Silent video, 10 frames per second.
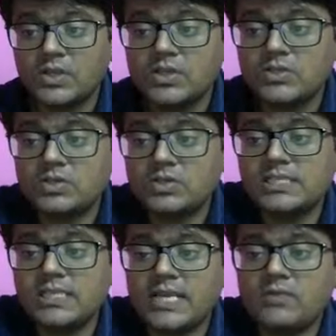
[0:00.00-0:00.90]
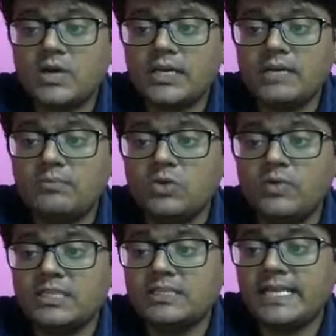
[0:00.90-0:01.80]
So this is like what?
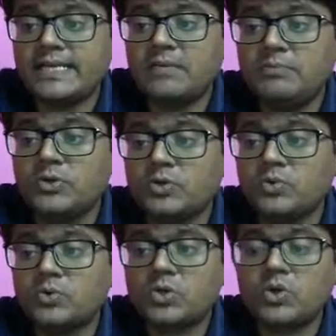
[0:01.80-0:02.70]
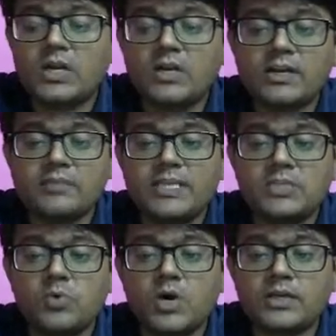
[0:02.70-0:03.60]
W1, this is like W2. Total work
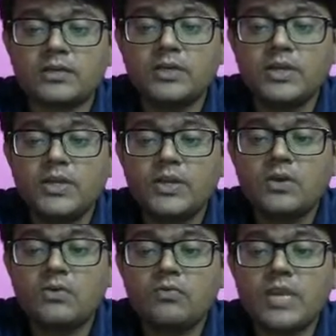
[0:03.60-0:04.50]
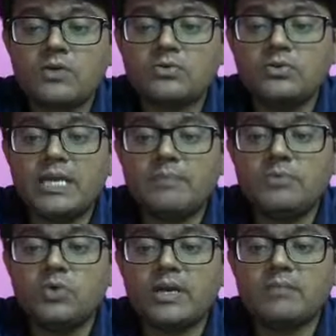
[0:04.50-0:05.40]
means what? We have to do
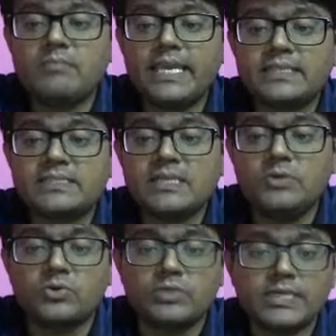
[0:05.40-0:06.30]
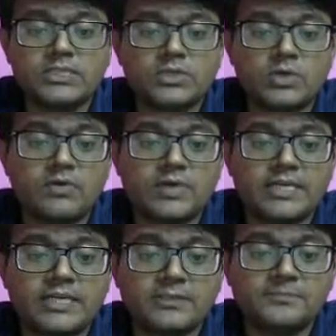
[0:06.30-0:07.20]
W1 minus W2. That is the total work done.